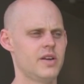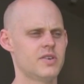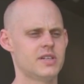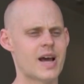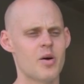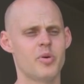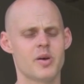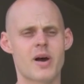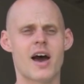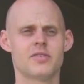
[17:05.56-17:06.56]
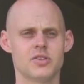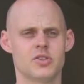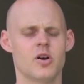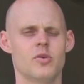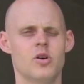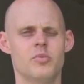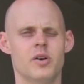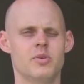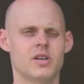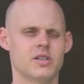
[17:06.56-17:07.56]
even a downpipe after the turbo,
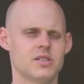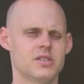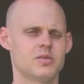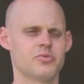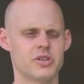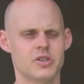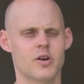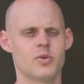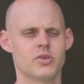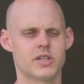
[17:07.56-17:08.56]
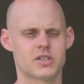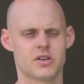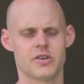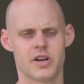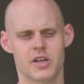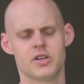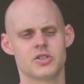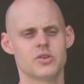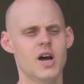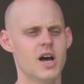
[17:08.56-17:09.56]
but because this is pre-turbo, it's actually creating an
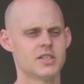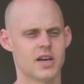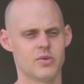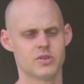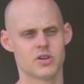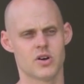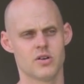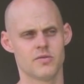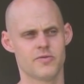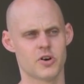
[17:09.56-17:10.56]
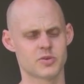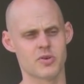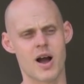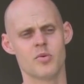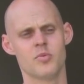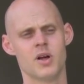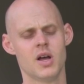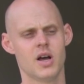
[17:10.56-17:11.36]
issue. So that was our first problem.